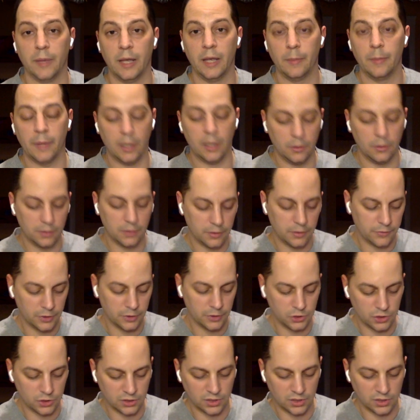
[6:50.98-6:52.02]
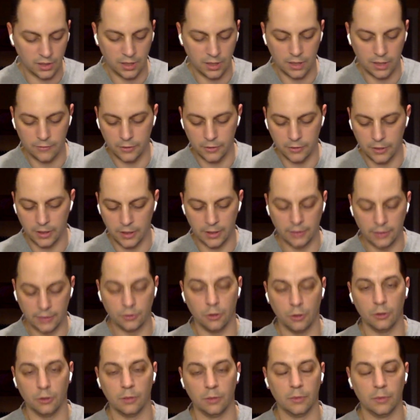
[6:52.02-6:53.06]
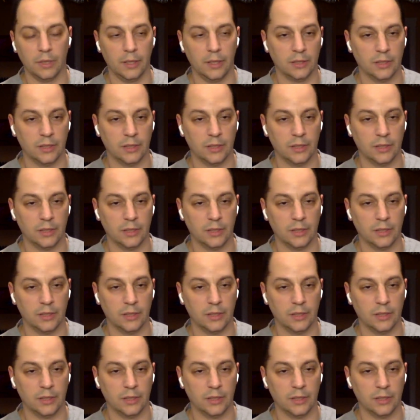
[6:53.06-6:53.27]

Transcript: PayPal difference just to cover it. And I told him,